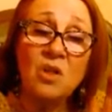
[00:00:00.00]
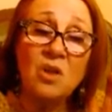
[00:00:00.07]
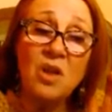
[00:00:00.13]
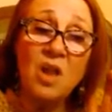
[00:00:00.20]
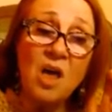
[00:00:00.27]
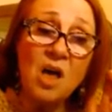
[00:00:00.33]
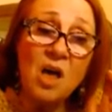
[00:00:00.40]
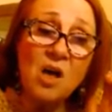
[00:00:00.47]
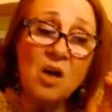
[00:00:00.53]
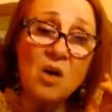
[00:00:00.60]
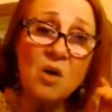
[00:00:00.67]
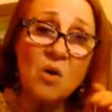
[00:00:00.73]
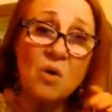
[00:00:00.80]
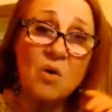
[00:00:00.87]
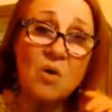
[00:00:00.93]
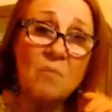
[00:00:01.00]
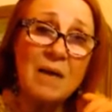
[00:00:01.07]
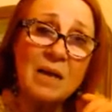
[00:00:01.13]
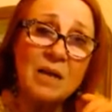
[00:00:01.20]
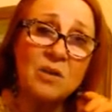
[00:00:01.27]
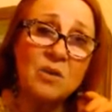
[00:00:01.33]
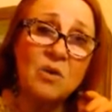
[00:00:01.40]
Largo,
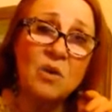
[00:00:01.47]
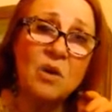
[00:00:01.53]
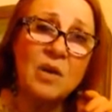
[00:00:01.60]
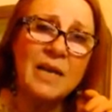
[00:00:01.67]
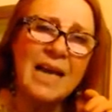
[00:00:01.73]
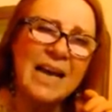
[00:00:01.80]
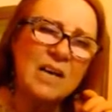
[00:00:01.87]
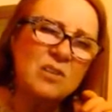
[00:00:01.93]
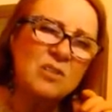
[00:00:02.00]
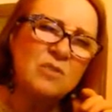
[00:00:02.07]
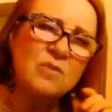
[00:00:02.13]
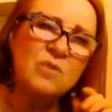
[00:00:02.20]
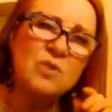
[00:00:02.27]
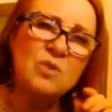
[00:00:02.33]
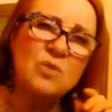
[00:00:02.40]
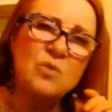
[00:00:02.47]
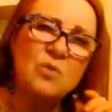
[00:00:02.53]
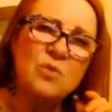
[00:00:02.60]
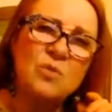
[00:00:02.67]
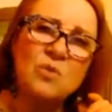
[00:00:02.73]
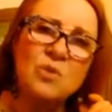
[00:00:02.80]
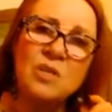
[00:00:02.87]
melancholy, out of
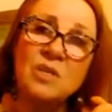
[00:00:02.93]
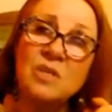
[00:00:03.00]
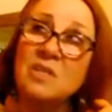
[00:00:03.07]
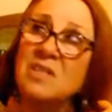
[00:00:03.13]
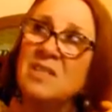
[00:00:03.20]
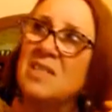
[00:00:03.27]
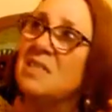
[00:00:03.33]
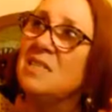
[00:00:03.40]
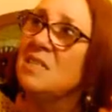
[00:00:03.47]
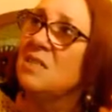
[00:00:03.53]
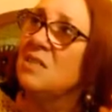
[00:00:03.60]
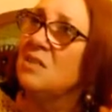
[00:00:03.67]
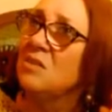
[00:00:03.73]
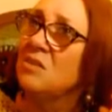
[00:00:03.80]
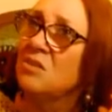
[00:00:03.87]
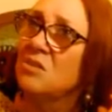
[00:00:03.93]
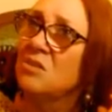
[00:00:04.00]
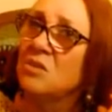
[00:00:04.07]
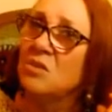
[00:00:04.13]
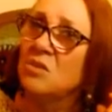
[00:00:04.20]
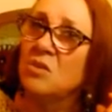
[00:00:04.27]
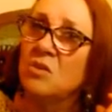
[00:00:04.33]
tune, distant,
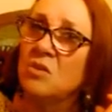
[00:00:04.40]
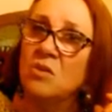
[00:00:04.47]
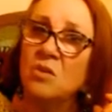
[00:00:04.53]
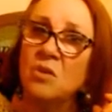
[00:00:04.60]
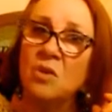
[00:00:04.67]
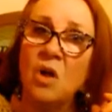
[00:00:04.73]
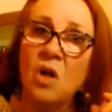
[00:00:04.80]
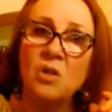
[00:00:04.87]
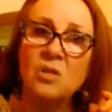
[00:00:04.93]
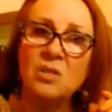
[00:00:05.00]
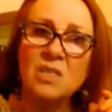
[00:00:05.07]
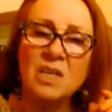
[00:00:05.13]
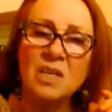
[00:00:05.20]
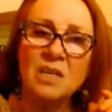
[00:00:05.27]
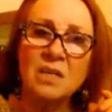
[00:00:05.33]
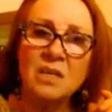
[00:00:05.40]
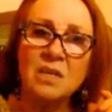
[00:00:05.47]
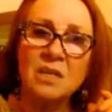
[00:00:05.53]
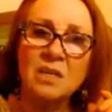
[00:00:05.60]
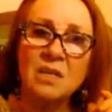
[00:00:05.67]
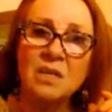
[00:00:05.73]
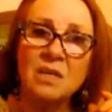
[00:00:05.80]
halting,
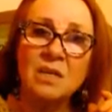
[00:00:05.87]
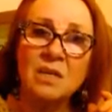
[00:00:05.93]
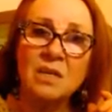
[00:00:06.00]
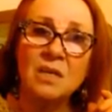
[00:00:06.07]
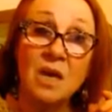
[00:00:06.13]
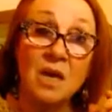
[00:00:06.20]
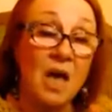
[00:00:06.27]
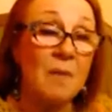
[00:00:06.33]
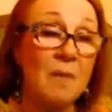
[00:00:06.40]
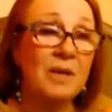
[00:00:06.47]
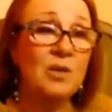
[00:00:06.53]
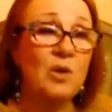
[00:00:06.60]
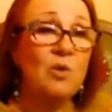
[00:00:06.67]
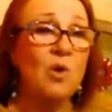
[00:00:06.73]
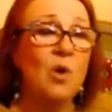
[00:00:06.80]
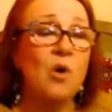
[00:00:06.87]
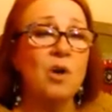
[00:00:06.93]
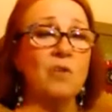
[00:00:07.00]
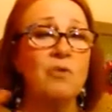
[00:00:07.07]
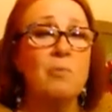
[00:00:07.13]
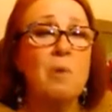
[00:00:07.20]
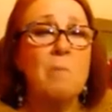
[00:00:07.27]
coming no longer
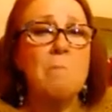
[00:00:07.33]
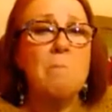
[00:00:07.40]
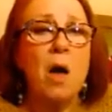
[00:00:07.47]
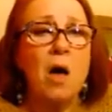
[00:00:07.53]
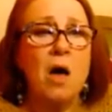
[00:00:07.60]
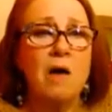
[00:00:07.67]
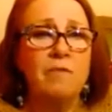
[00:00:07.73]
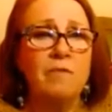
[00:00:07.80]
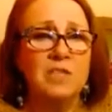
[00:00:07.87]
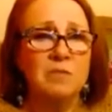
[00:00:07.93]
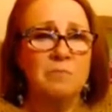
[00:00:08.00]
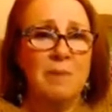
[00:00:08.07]
from a marvellous